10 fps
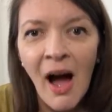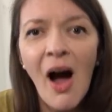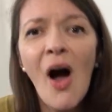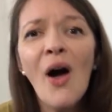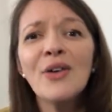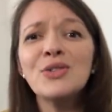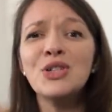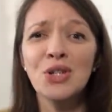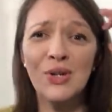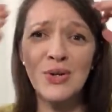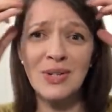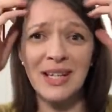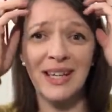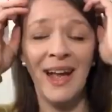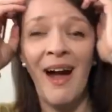Oh,
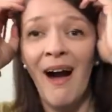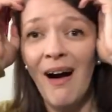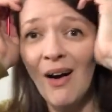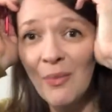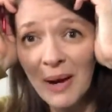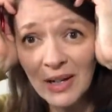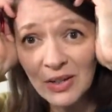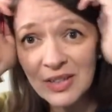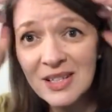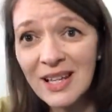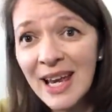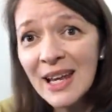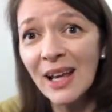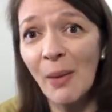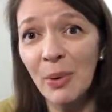Julie. Oh my goodness. In
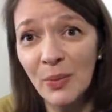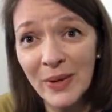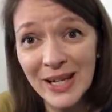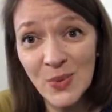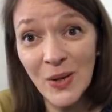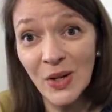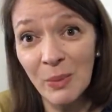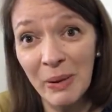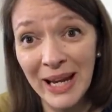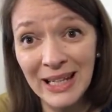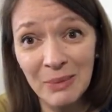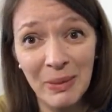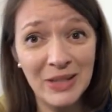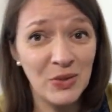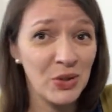a couple of weeks, we're going to paint the
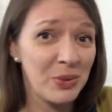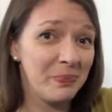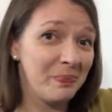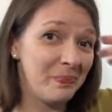bedroom.